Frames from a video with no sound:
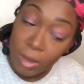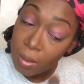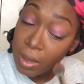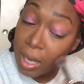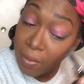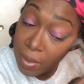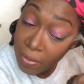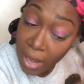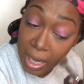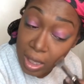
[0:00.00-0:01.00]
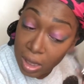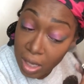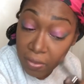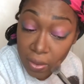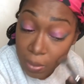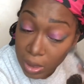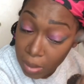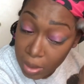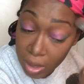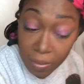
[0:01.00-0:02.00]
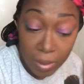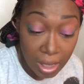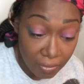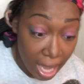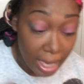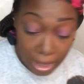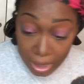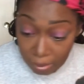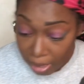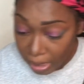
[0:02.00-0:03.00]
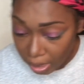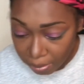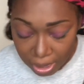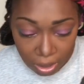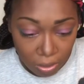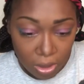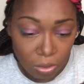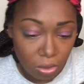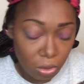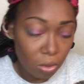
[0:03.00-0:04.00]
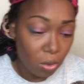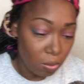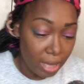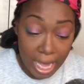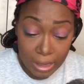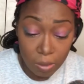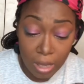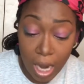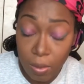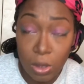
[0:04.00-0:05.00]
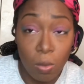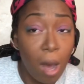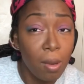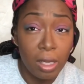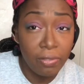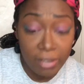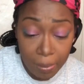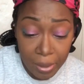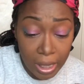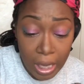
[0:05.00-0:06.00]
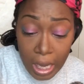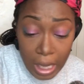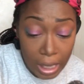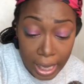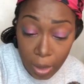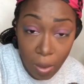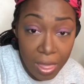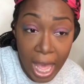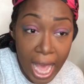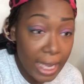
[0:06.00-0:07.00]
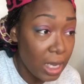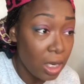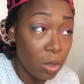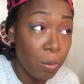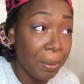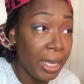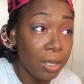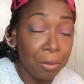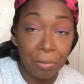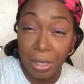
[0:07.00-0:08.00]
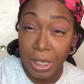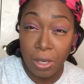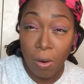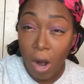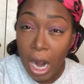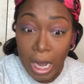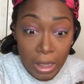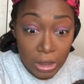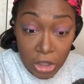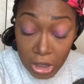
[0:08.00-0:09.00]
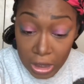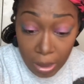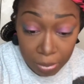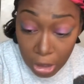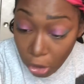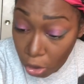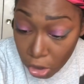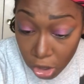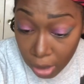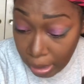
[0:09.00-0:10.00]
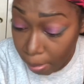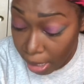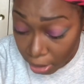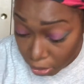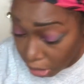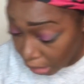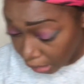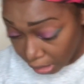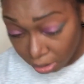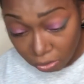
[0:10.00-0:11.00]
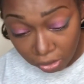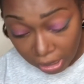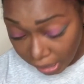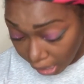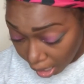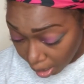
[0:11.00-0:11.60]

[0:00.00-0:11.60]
But yeah, if it was up to me, if I could make it big on YouTube, that's what I would do. I would flip it, like whether I get a little bakery or just something long term, get my nursing degree,